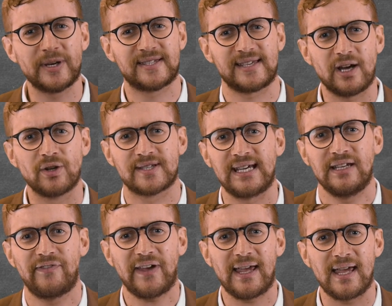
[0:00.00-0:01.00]
see on
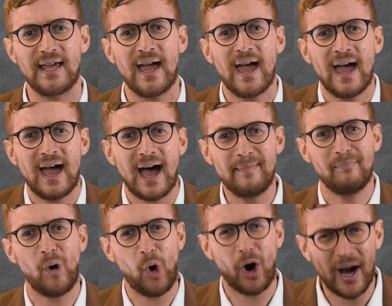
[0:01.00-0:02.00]
TV, and
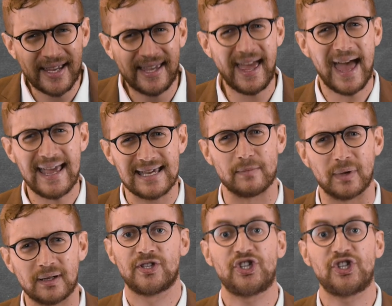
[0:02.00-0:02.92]
more a game.